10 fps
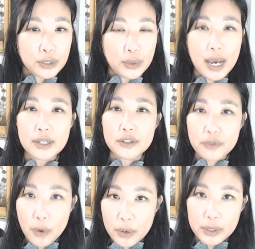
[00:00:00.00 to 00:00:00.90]
you had
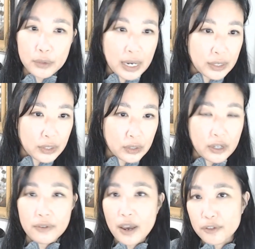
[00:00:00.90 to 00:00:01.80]
devoted a great deal
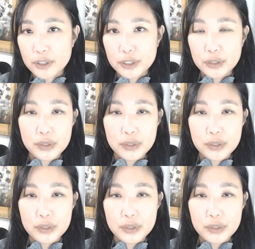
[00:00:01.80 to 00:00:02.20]
of effort to.